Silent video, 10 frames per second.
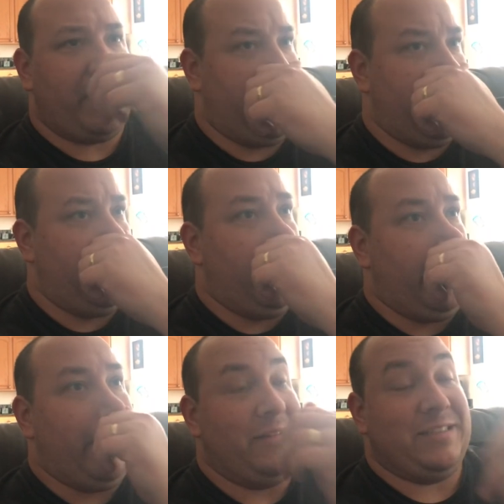
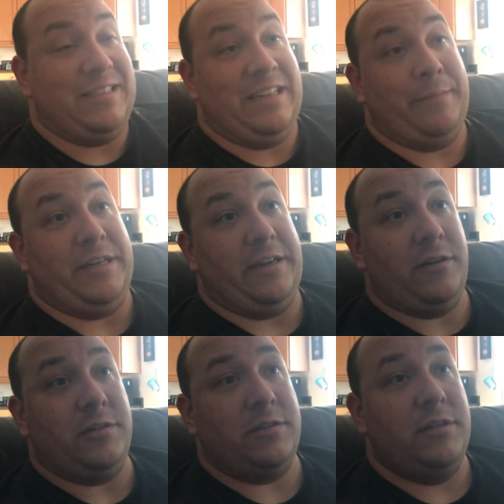and seen him in
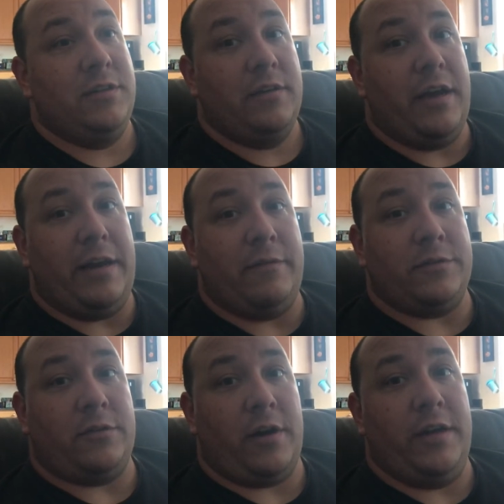years, and that was
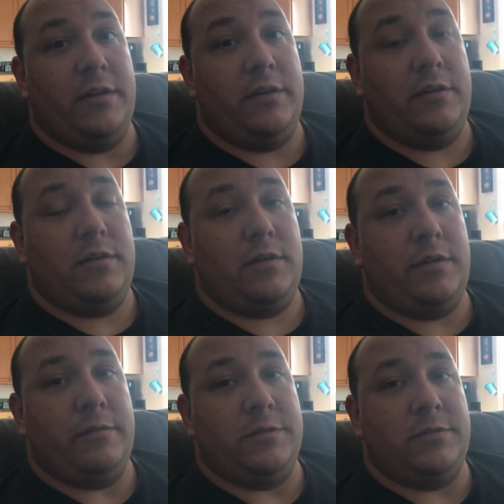great.
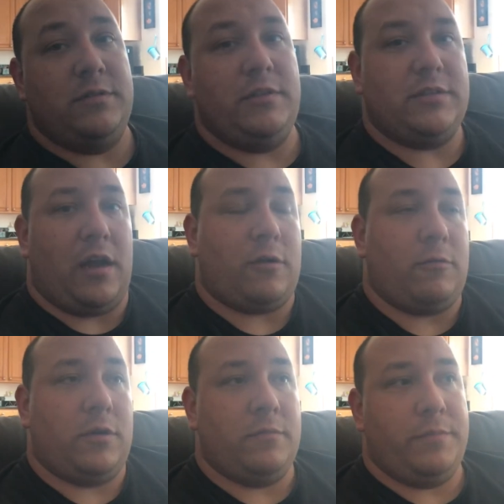It was
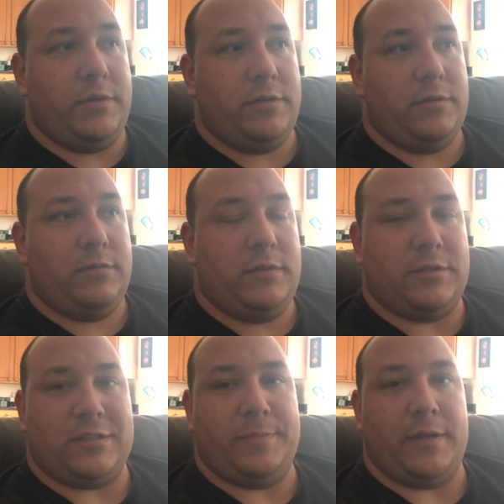awkward, but that's
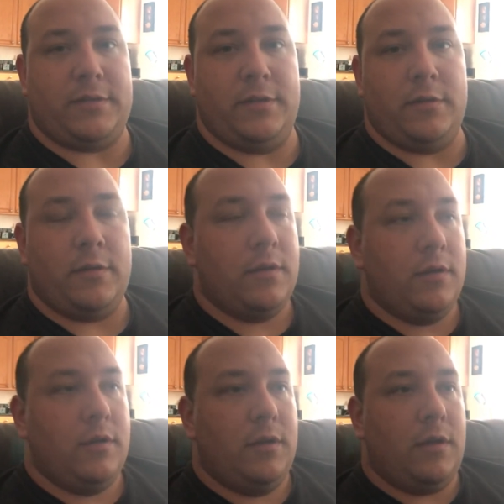expected.
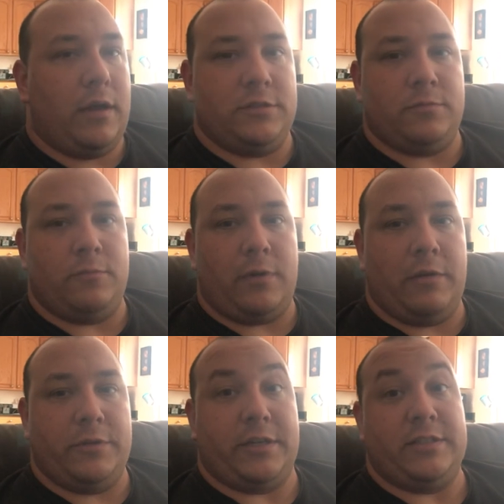I
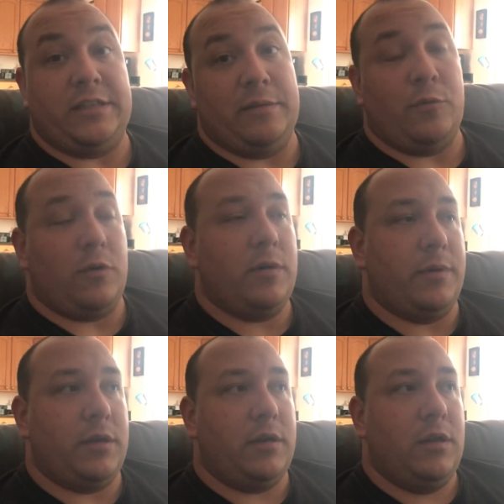wish I could see him more,
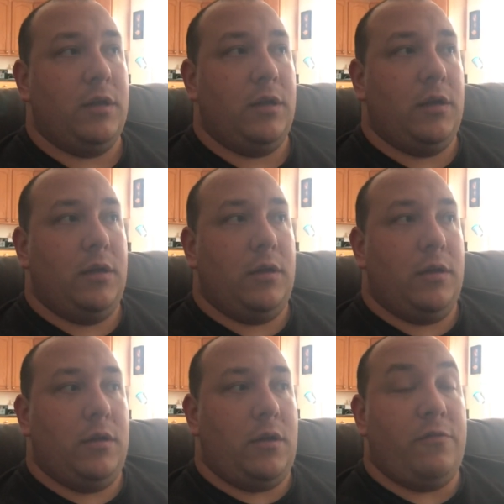but
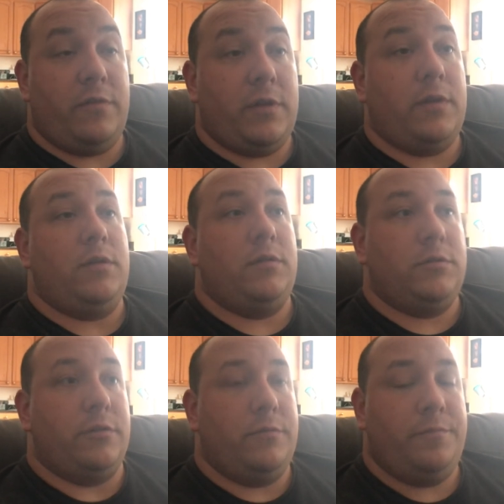hopefully
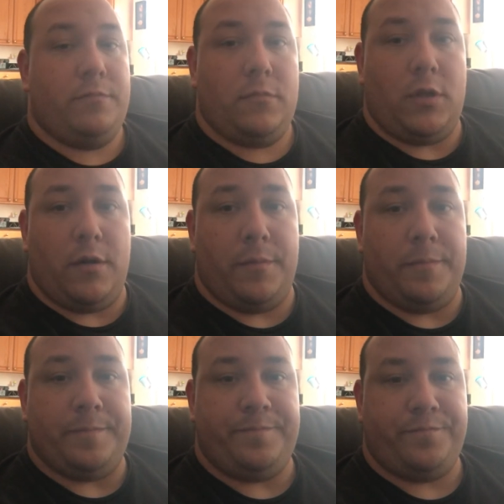soon.
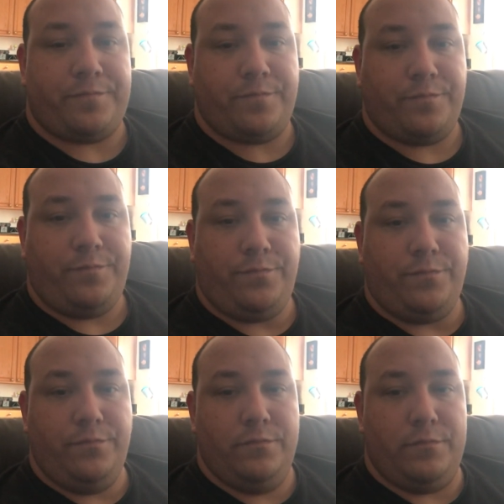
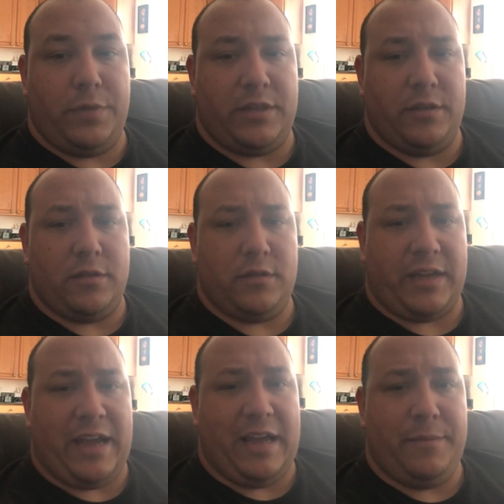But the
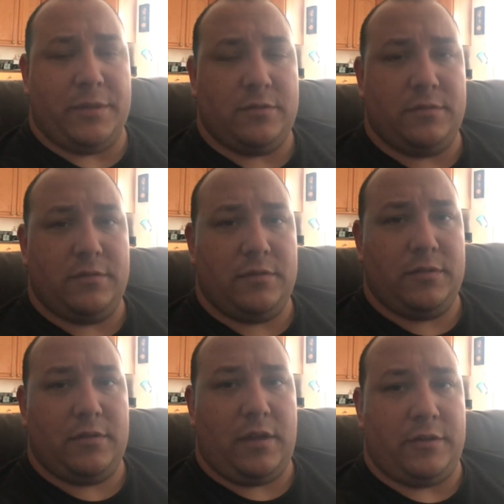cannabis,
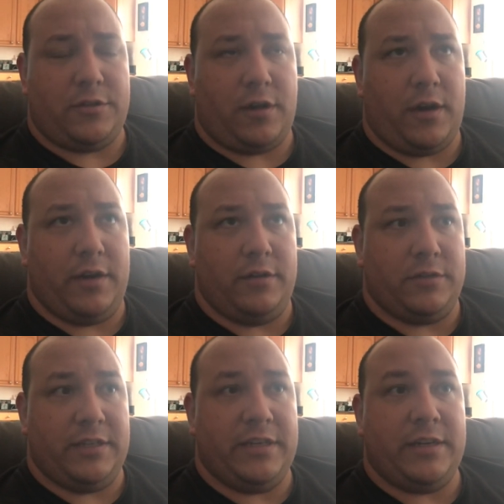I tried. There
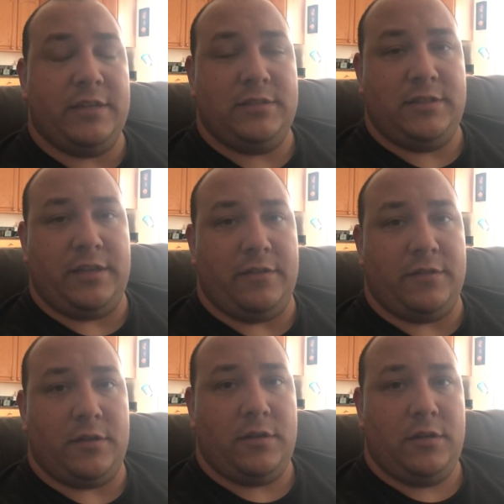was indica and sativa,